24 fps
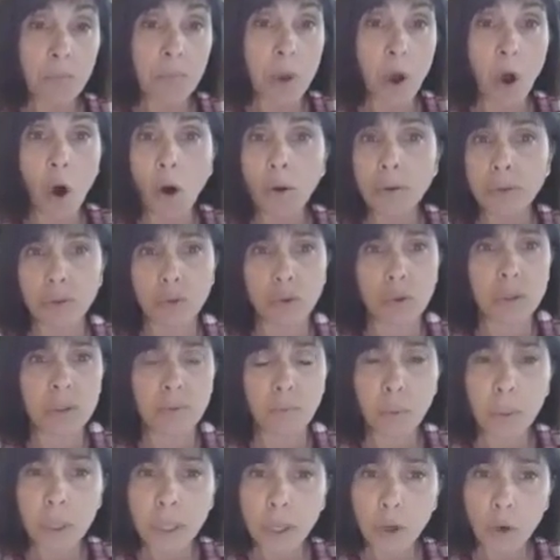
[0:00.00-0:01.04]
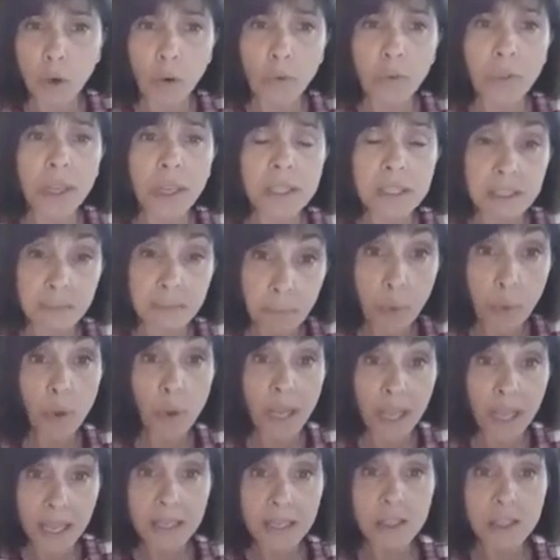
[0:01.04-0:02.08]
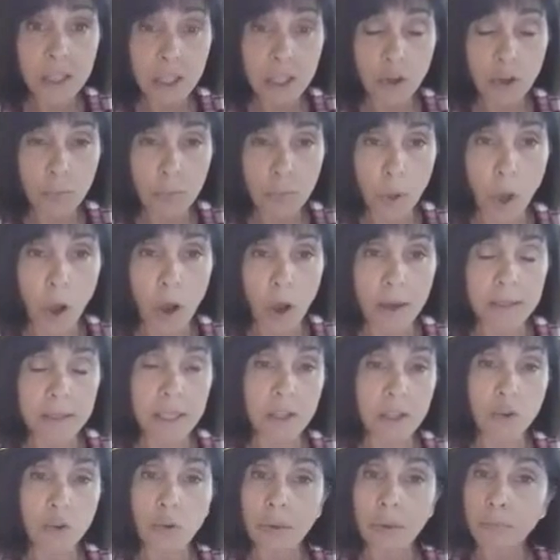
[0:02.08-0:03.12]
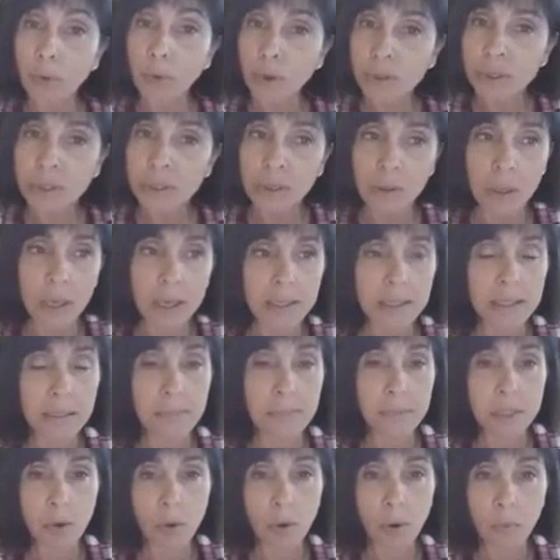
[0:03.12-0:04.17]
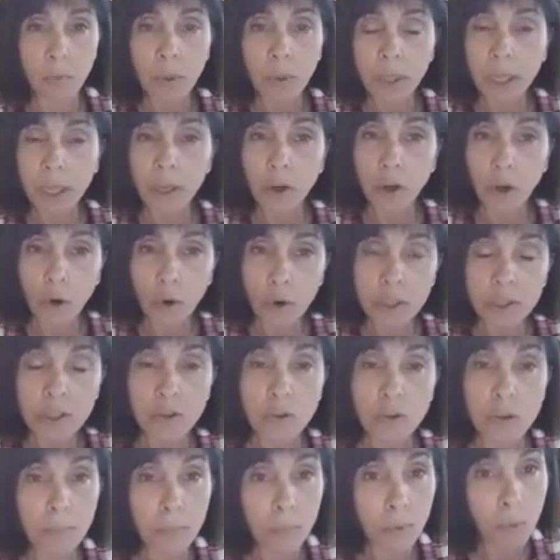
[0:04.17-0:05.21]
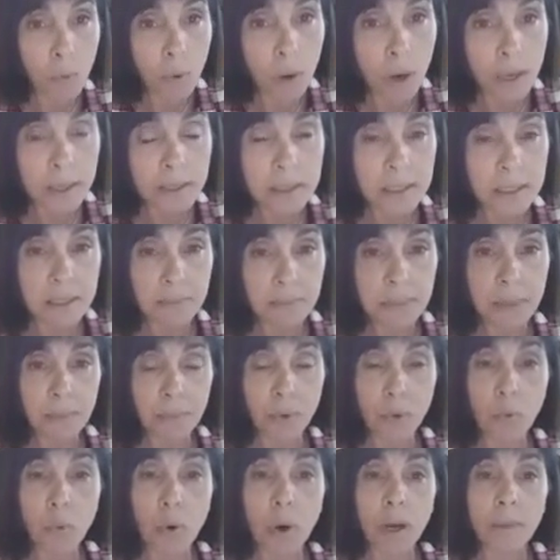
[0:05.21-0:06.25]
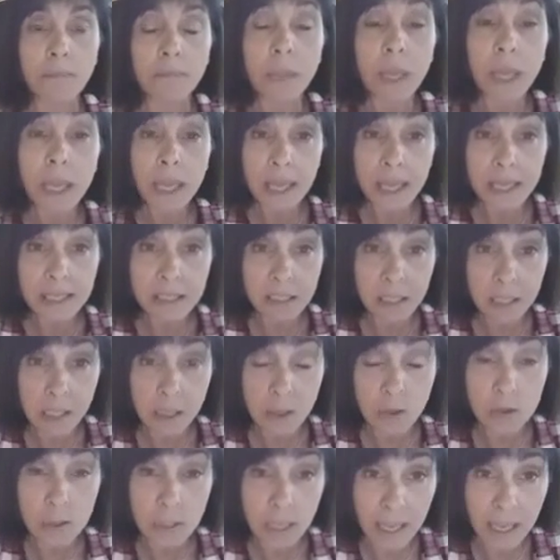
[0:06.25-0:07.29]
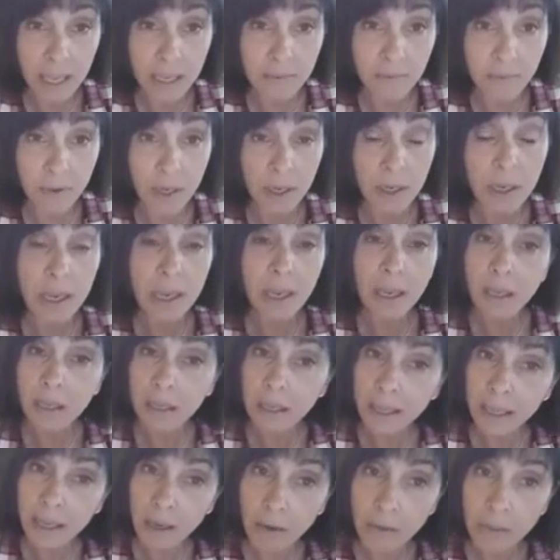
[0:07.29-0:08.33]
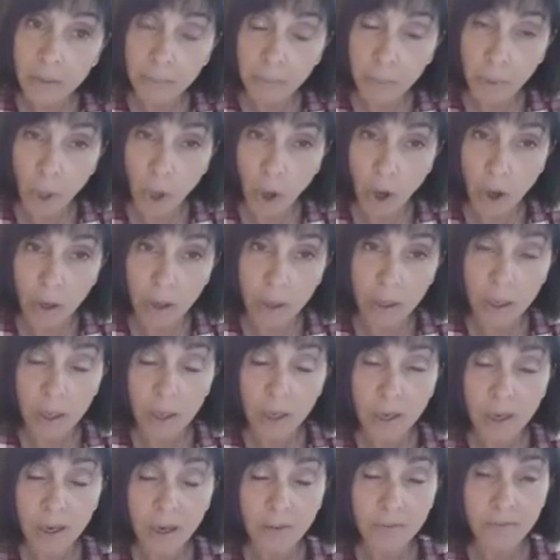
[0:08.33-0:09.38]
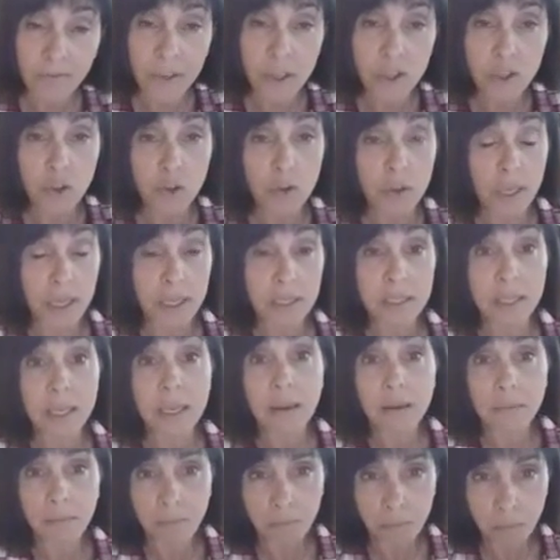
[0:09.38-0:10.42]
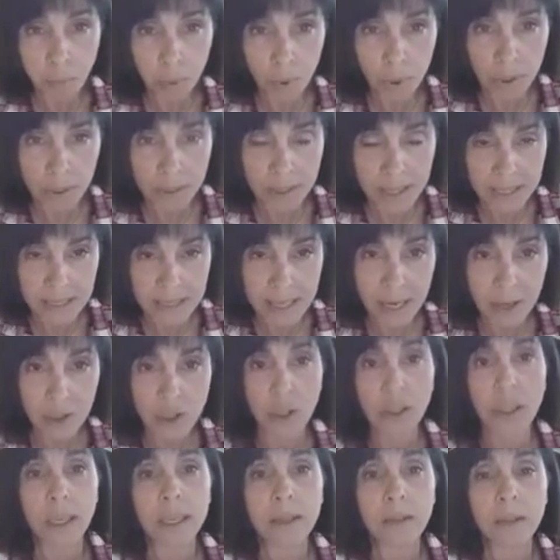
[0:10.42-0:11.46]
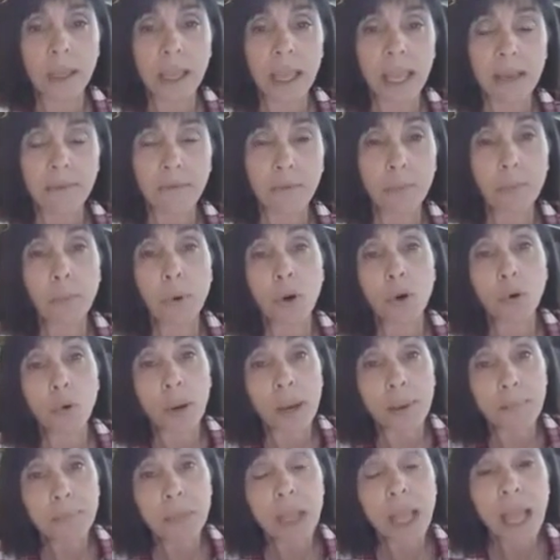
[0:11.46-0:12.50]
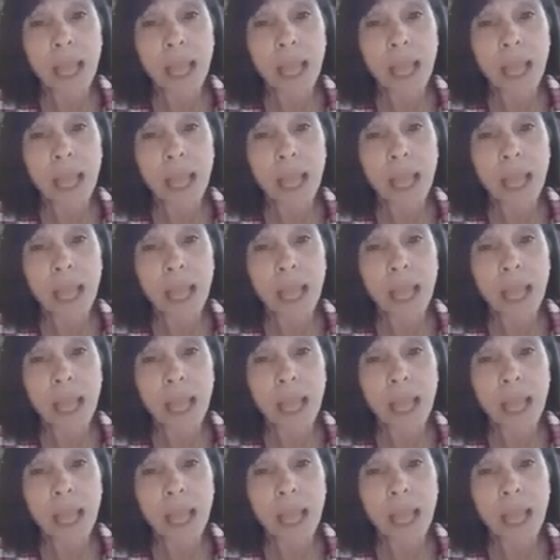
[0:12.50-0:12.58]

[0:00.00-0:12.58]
all sorts of really cool things to put into your blogs, and you can personalize them. So I really encourage you, tip number one is to use Canva. Click on the blog feature that's actually in the Canva program,